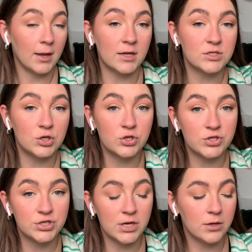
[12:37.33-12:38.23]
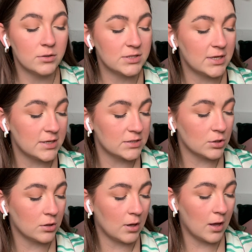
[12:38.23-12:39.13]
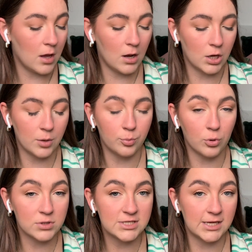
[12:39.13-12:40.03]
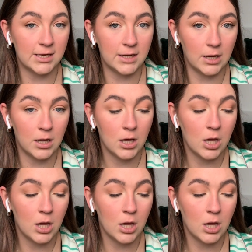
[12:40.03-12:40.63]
Okay, so she uses like a bronzy